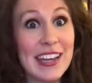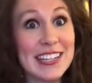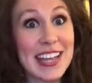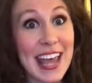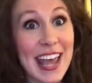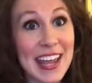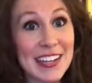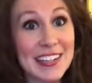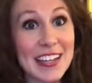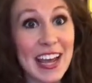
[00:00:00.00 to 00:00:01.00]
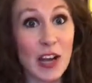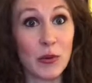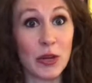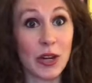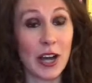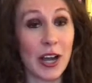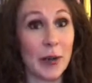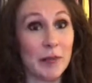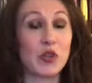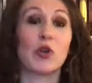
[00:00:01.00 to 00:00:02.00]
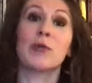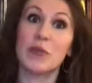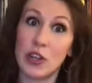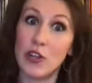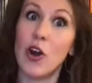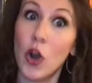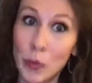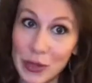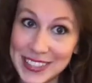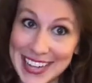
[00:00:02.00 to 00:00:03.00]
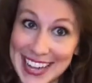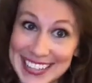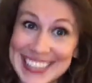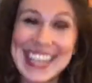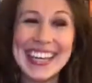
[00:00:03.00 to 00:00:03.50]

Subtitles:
to end our, or almost end,